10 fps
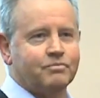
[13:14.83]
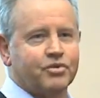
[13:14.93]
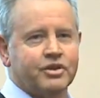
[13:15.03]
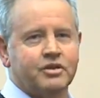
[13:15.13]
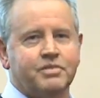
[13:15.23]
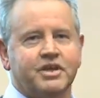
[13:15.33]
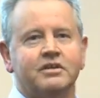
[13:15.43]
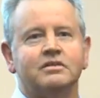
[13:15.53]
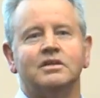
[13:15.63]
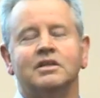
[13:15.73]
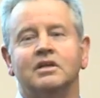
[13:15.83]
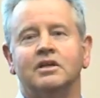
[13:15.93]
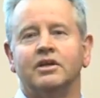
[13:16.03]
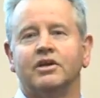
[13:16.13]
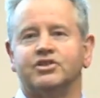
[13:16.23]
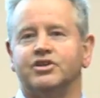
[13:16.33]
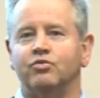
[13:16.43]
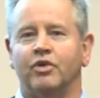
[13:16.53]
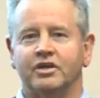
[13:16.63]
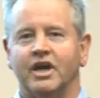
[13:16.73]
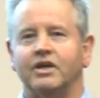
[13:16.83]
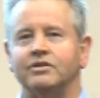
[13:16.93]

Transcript: I put it in the bin because I didn't want to